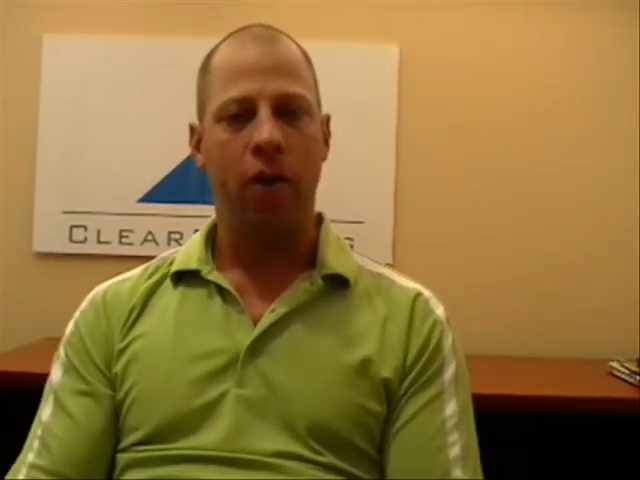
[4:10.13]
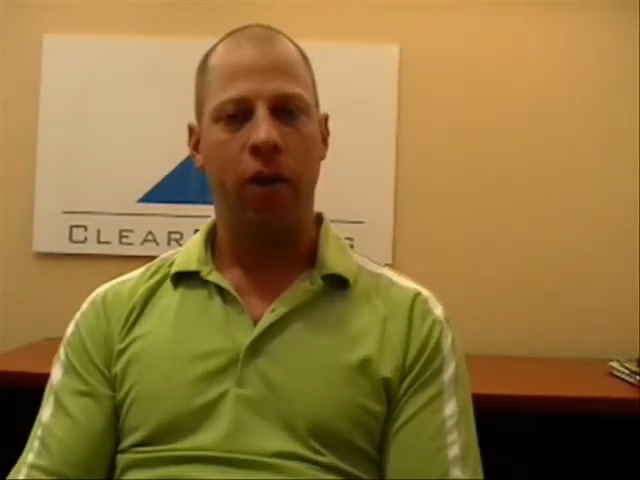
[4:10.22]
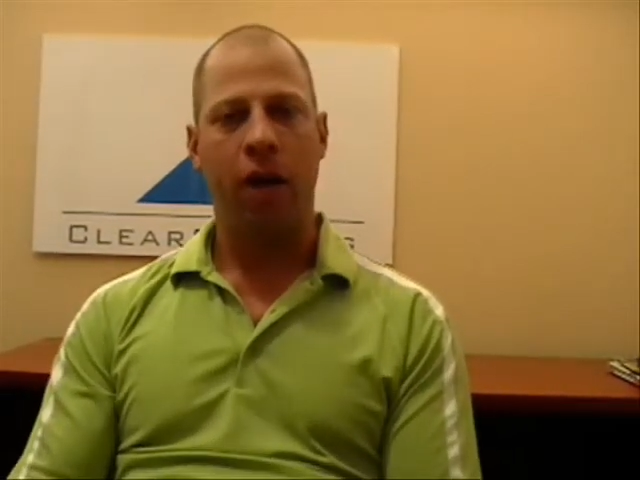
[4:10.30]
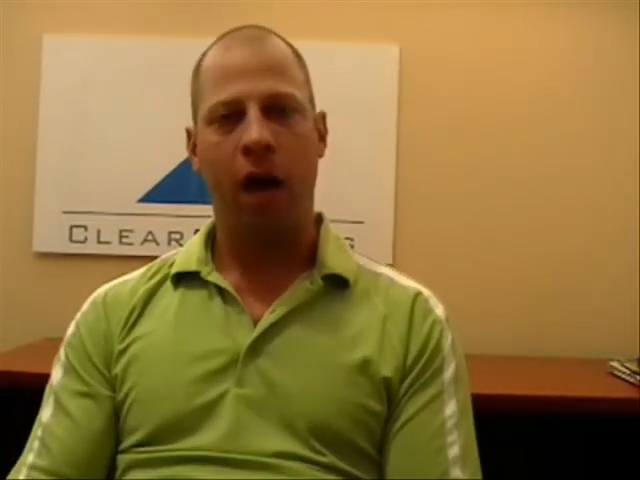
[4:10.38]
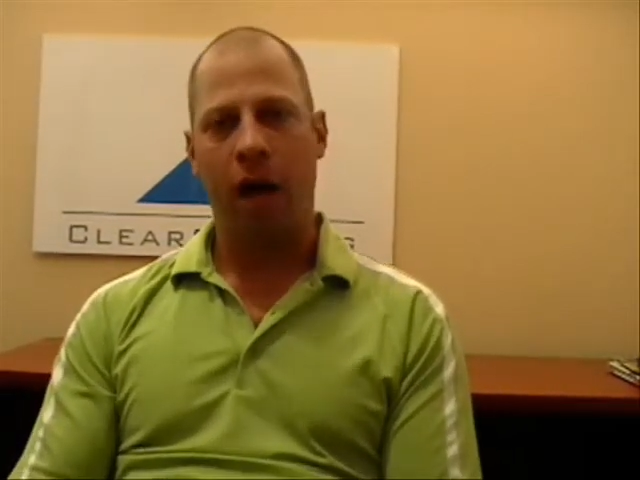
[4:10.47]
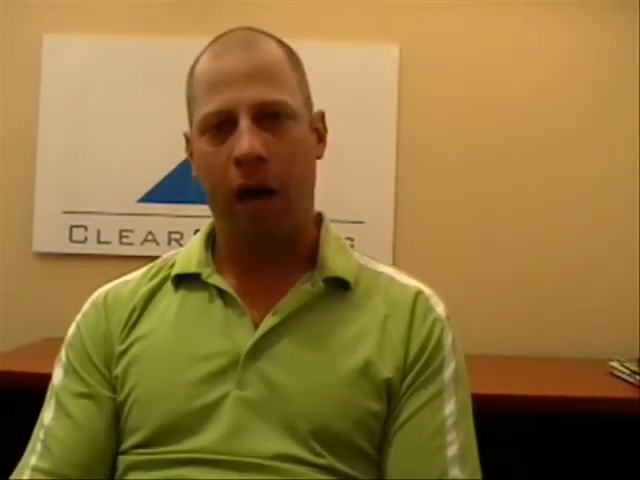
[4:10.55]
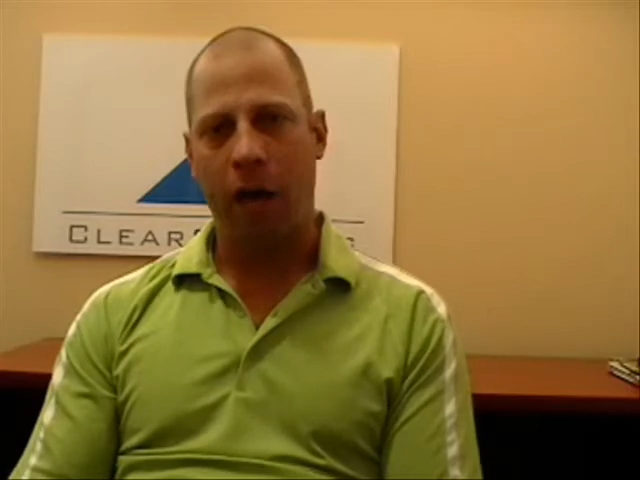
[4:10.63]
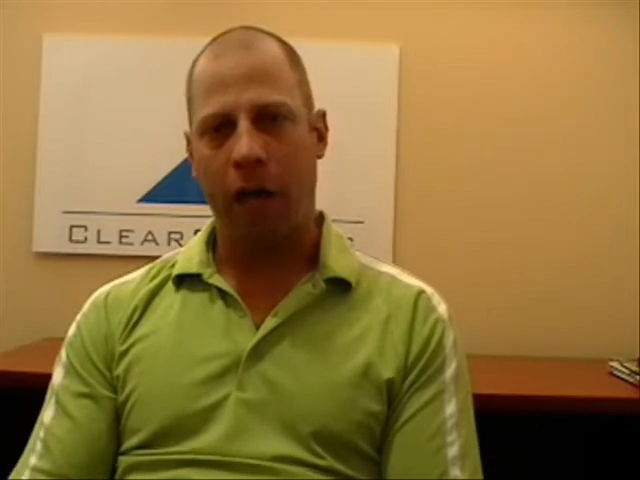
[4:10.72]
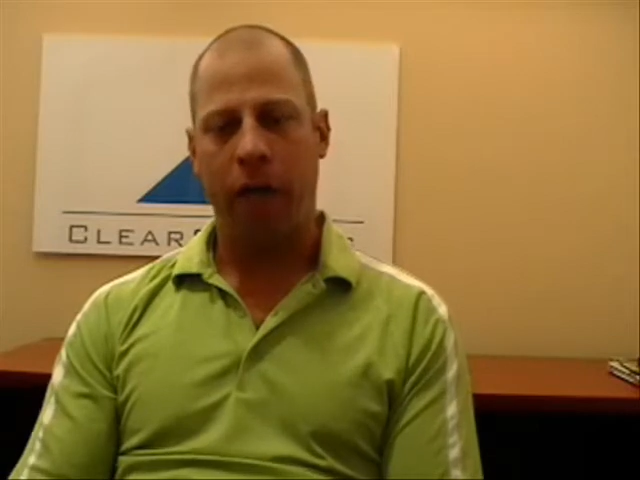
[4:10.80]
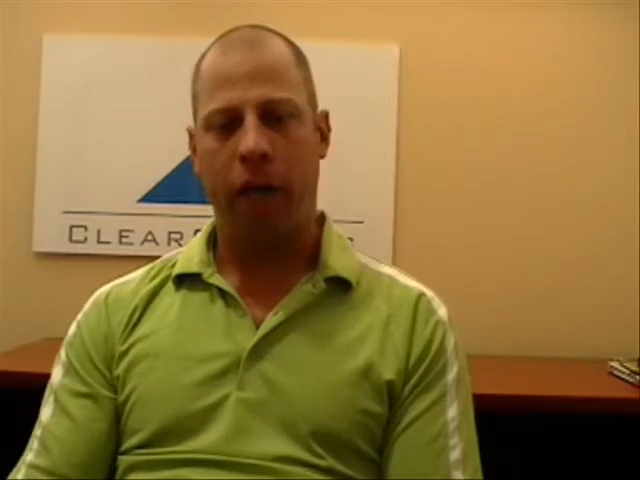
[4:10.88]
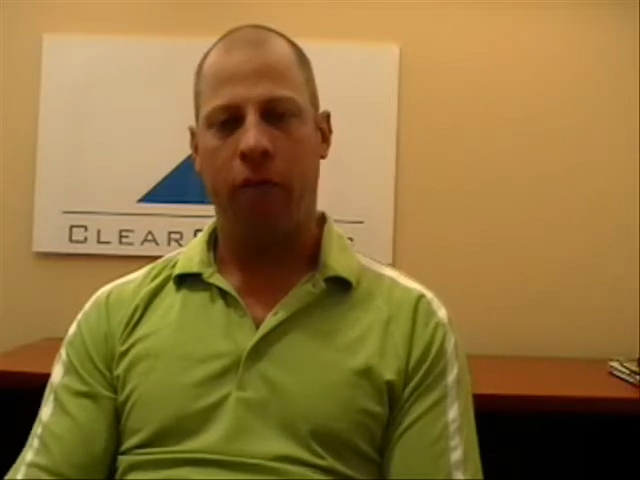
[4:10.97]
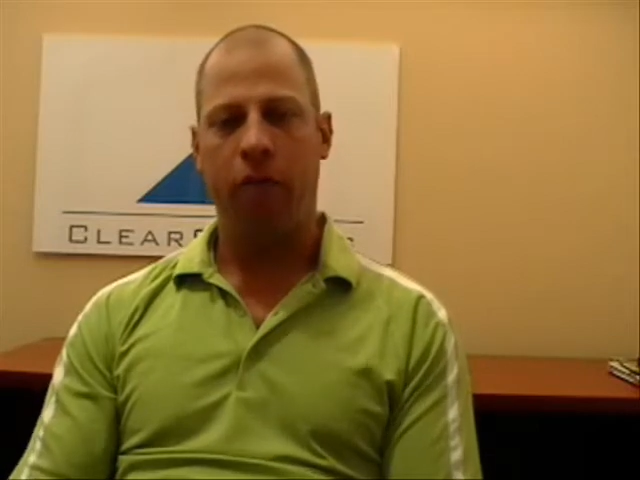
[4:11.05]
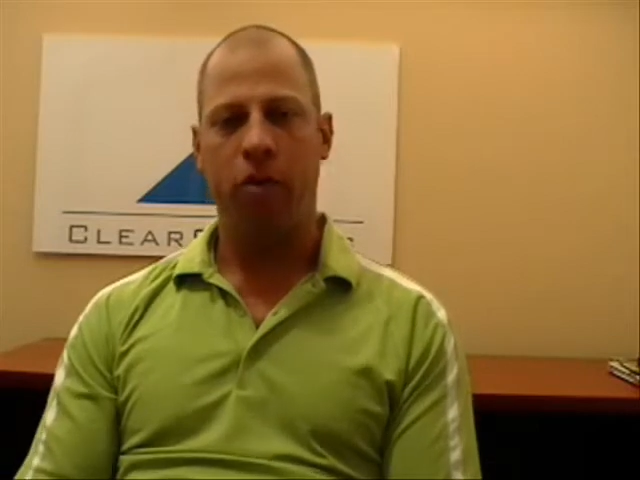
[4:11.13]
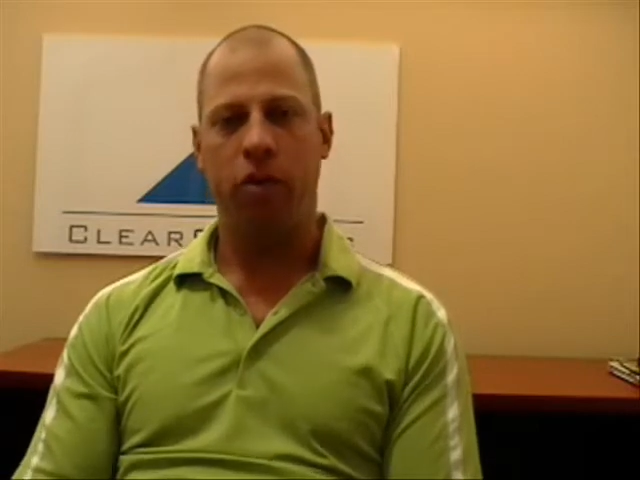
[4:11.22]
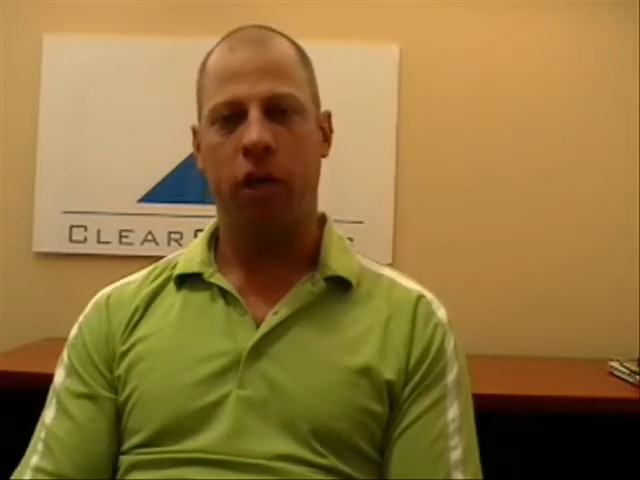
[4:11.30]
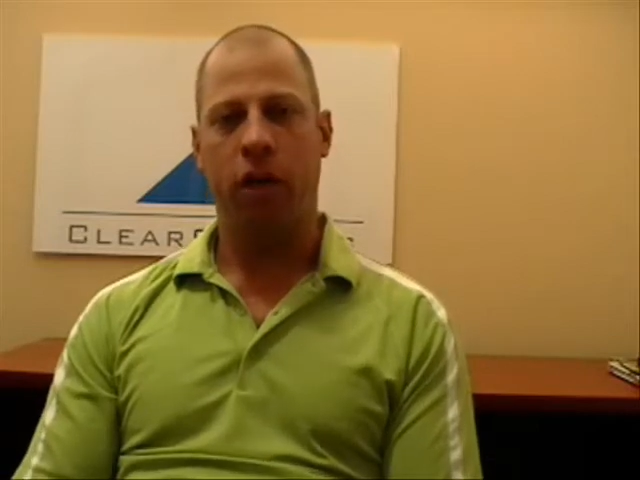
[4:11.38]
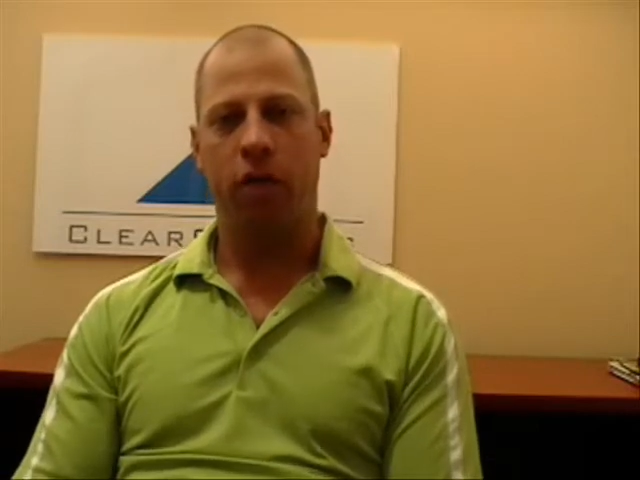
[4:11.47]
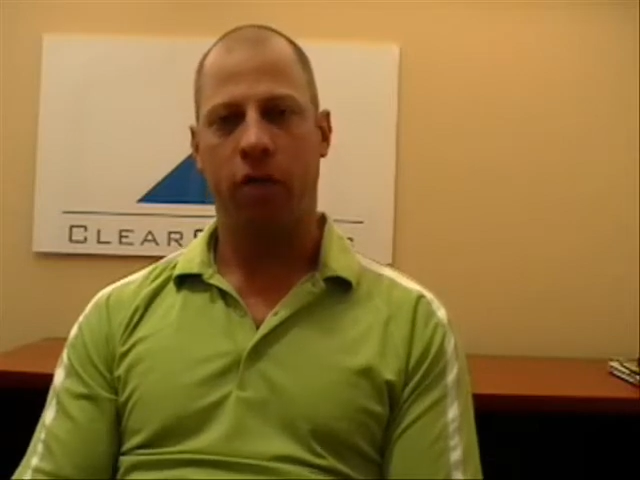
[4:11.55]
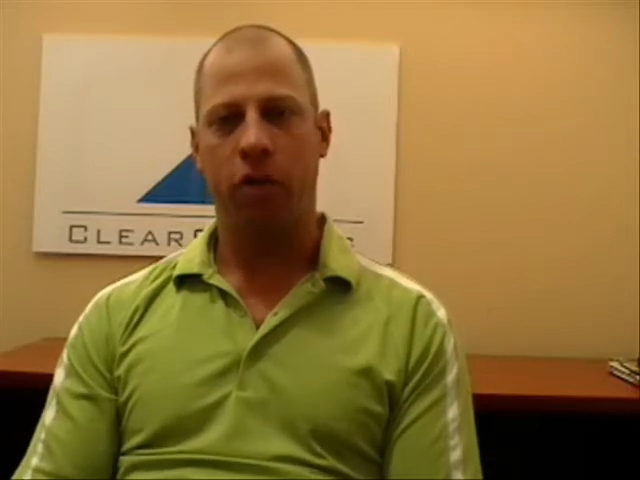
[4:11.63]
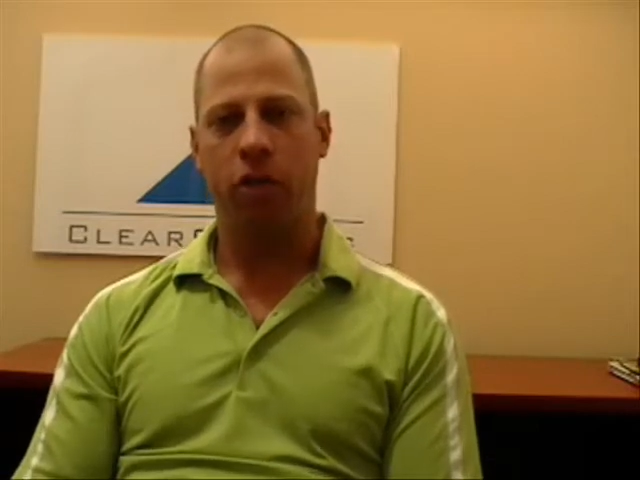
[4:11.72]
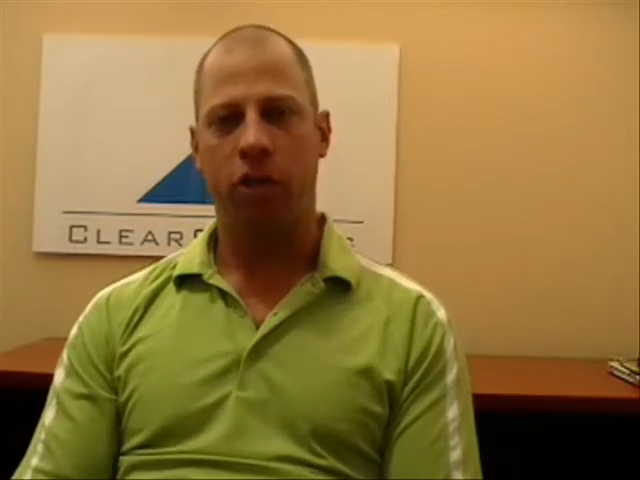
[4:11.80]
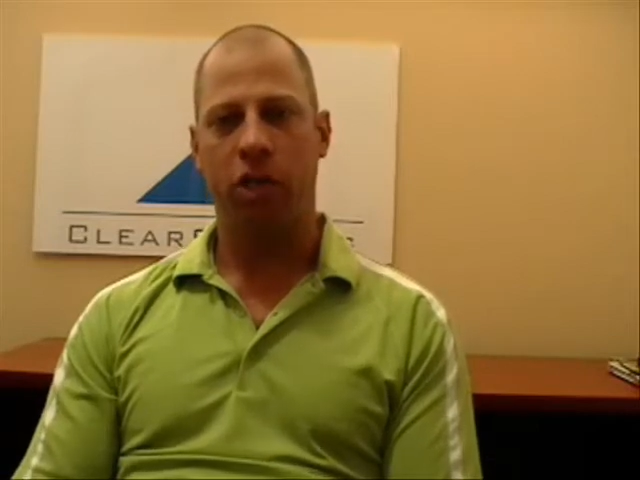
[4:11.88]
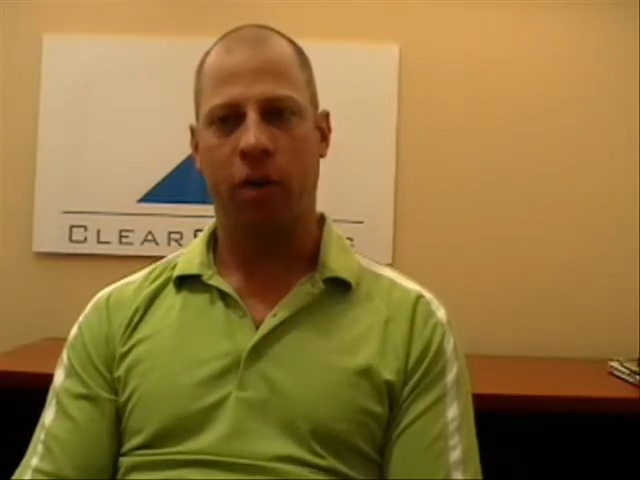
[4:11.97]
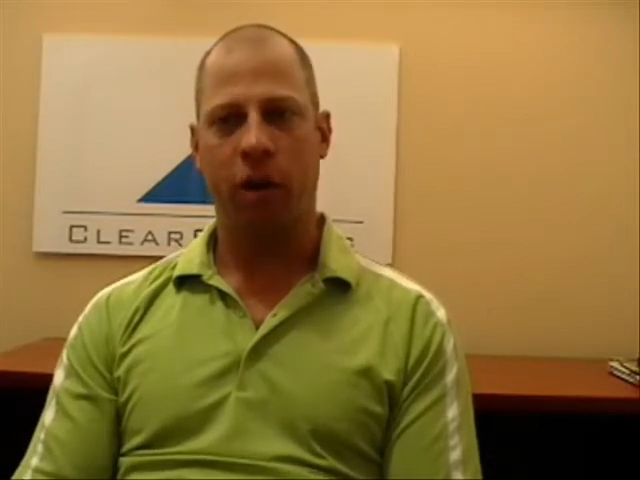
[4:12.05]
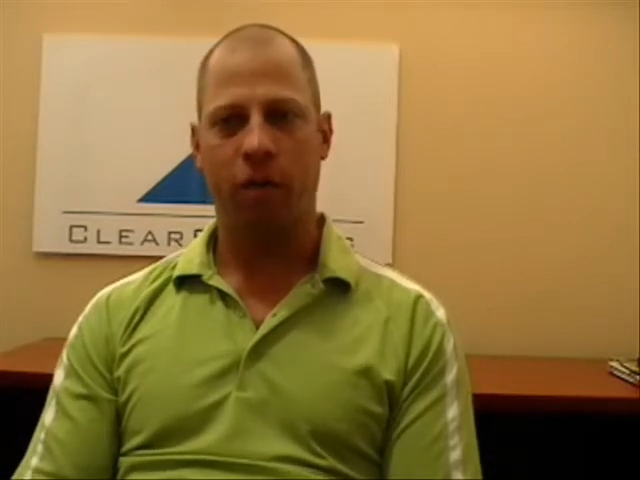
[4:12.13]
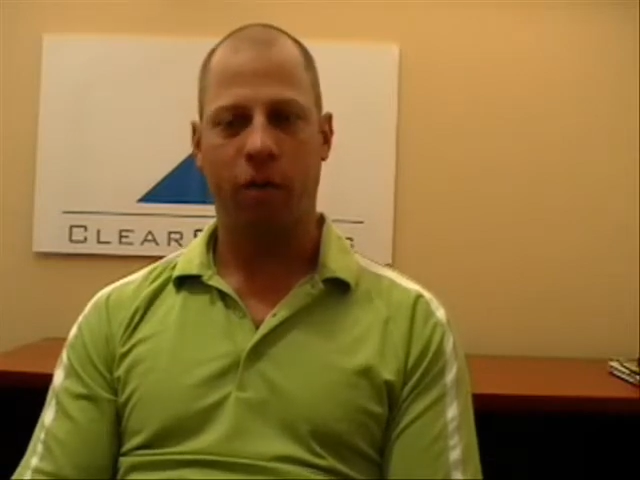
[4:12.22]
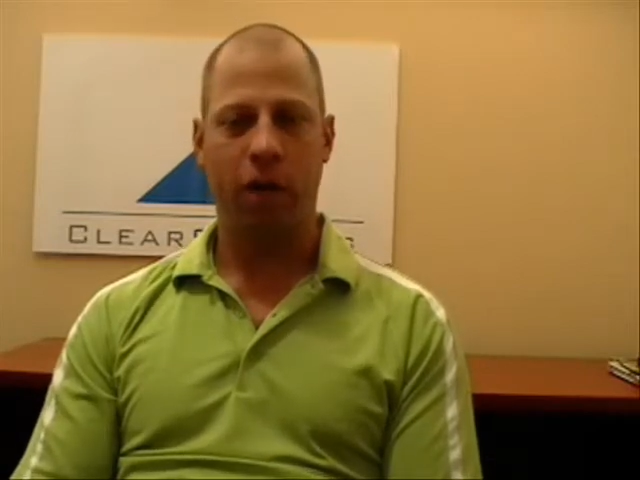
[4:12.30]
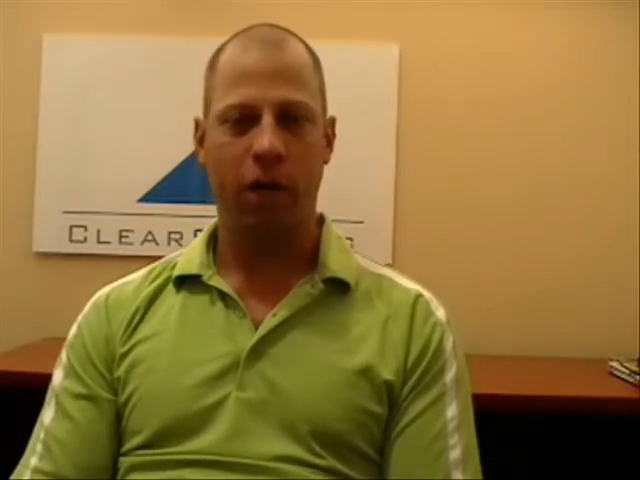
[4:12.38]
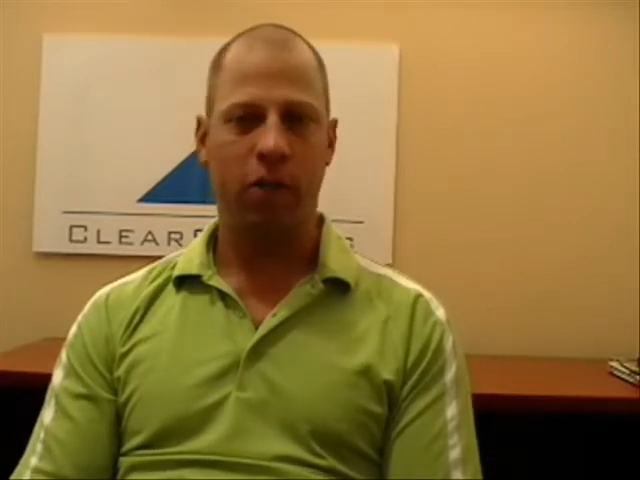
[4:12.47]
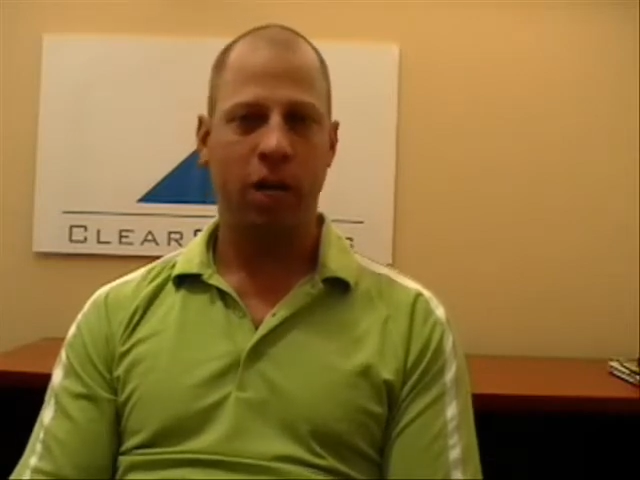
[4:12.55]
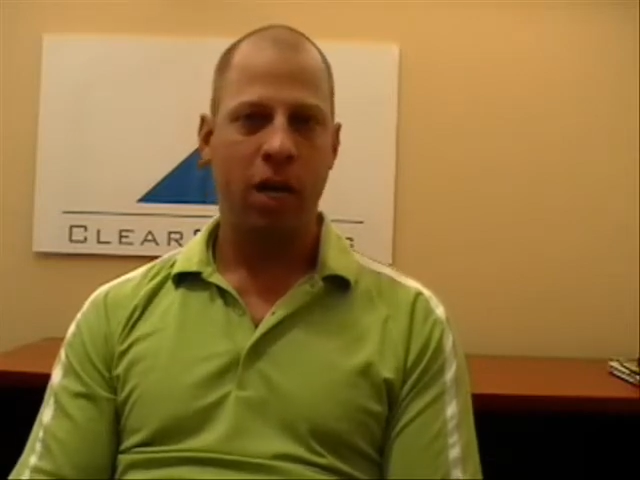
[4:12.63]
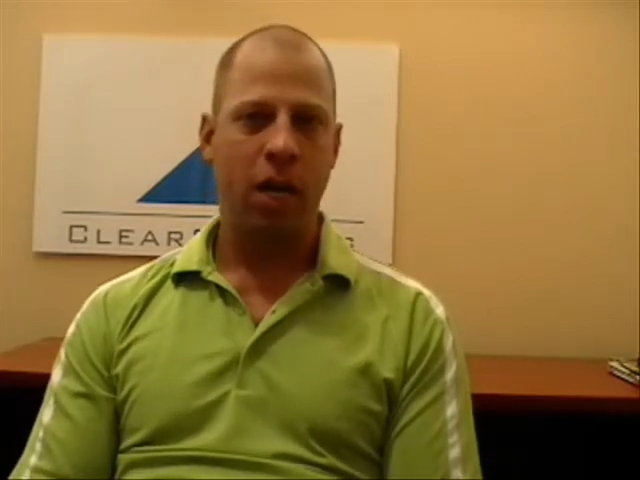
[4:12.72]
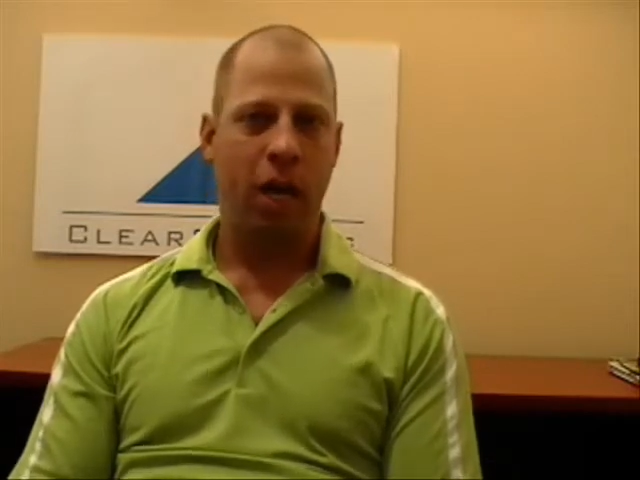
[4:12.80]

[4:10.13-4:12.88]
The con of using conversions, however, is,